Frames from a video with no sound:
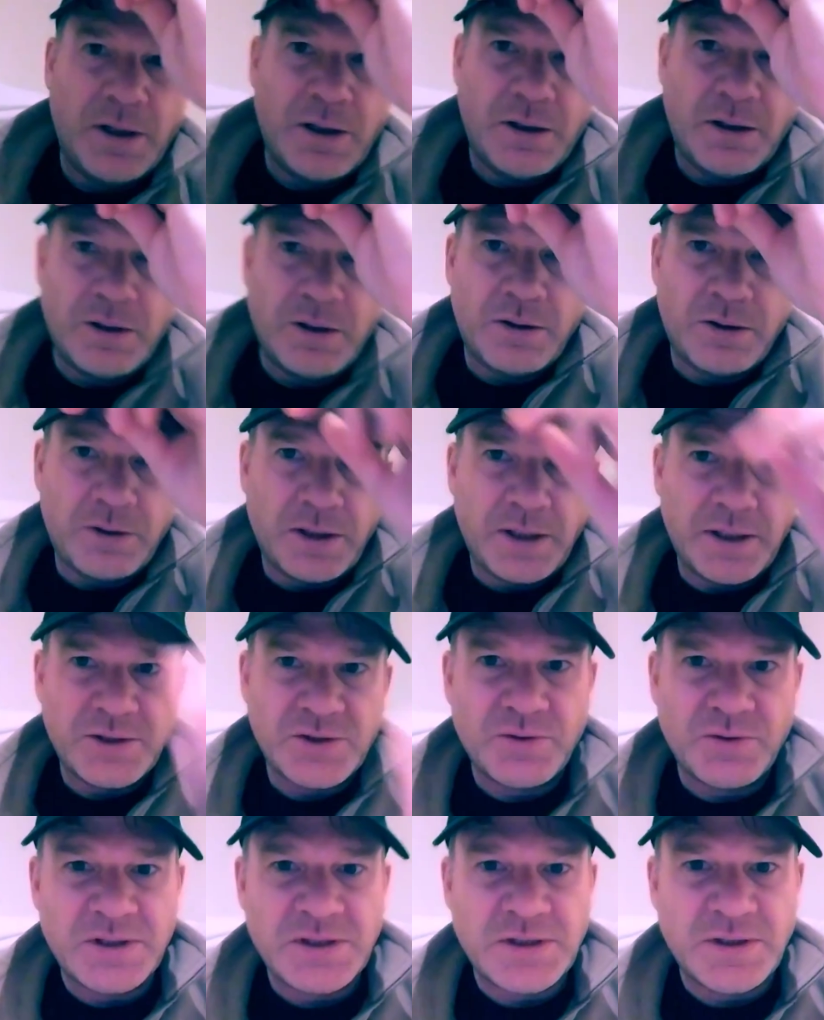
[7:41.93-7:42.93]
All right, it's
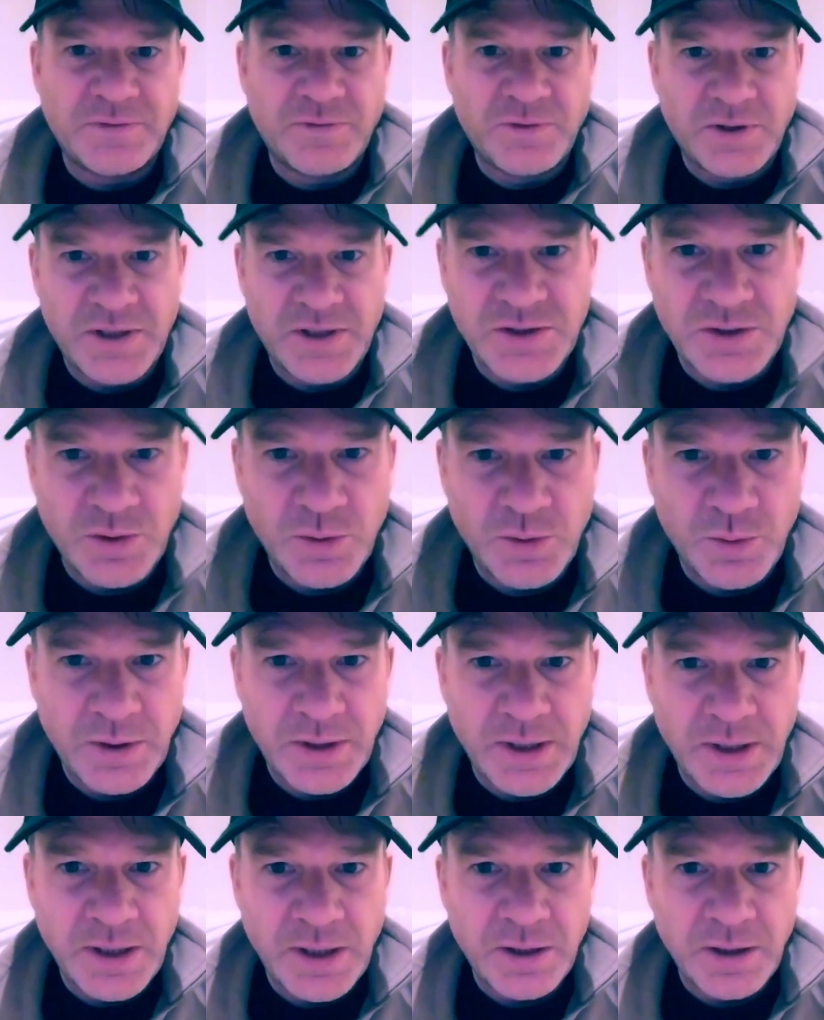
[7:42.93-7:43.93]
Christopher Isherwood
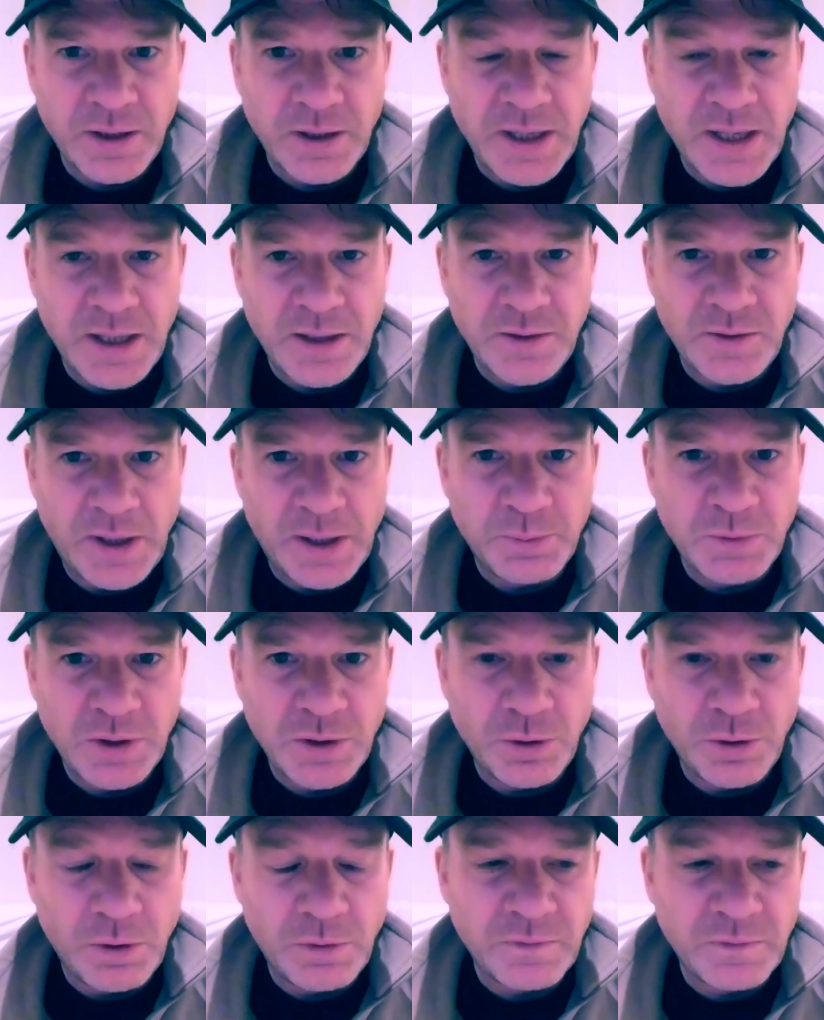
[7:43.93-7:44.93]
here again. I'm the
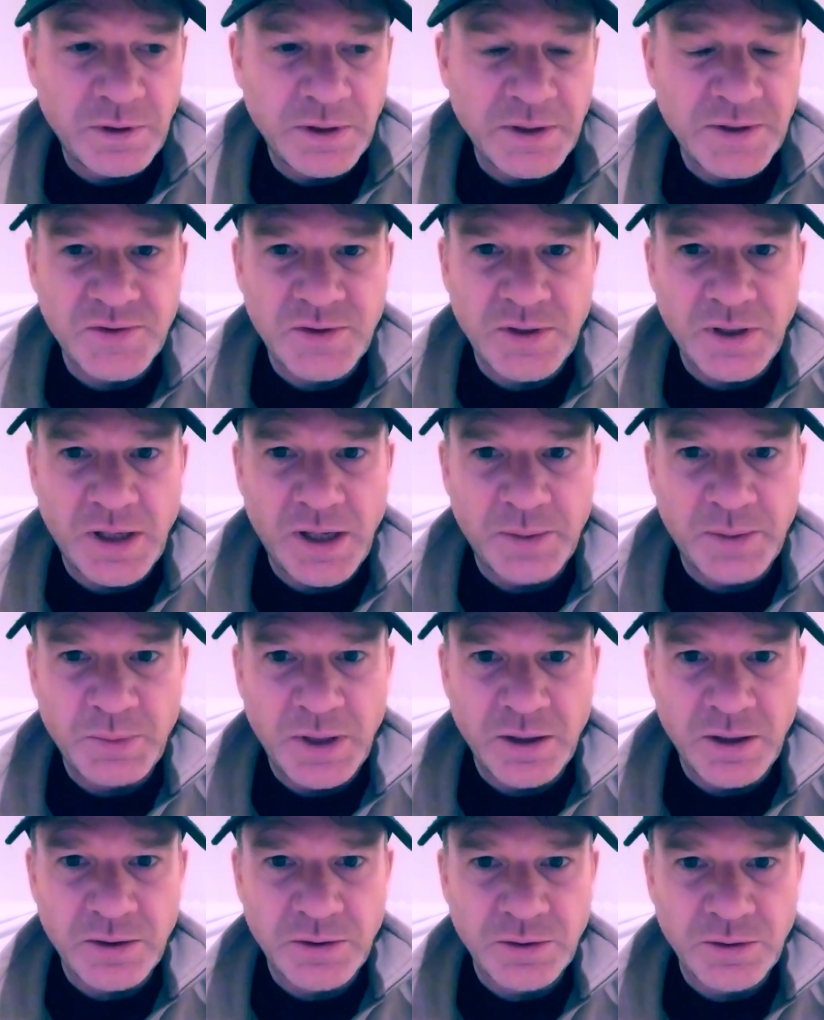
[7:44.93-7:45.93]
novelist, and I'm
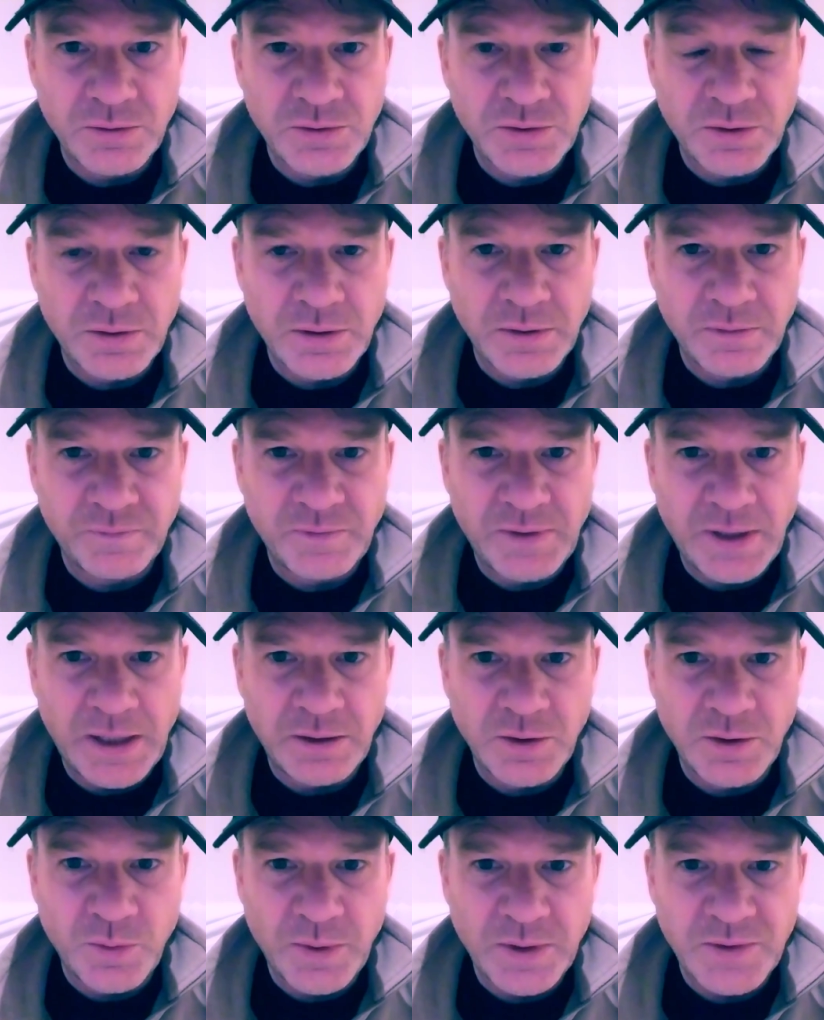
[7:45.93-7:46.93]
here to sort of tell
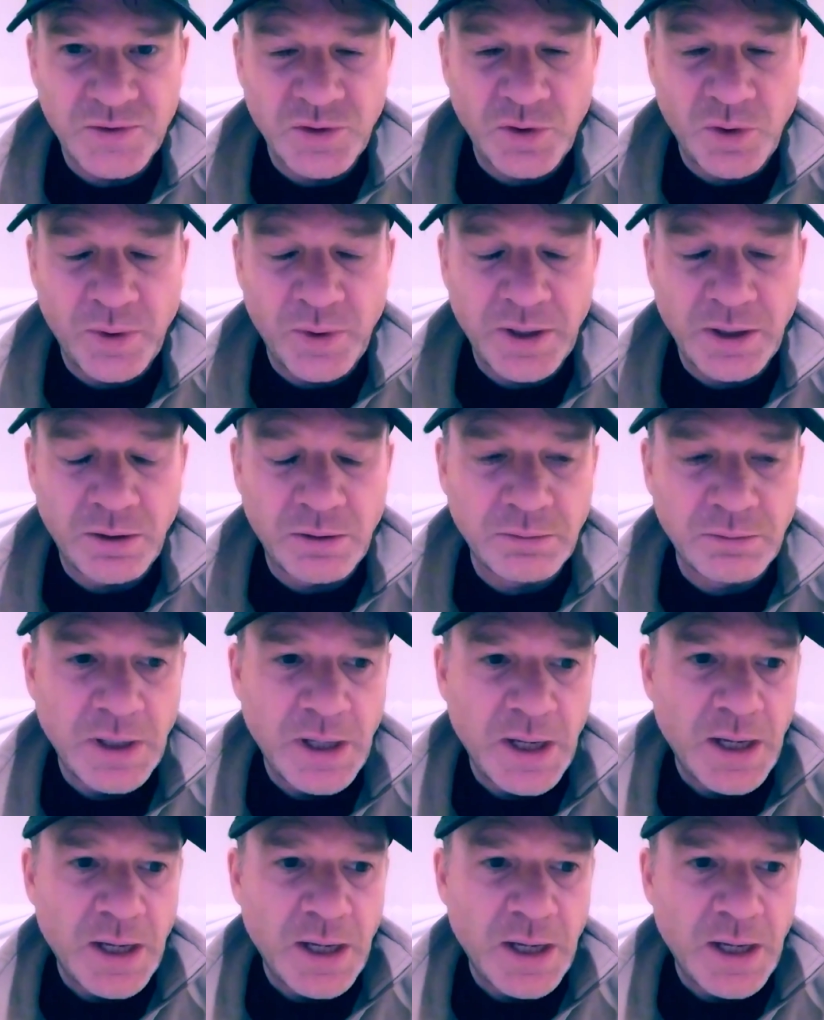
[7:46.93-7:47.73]
you what's going on.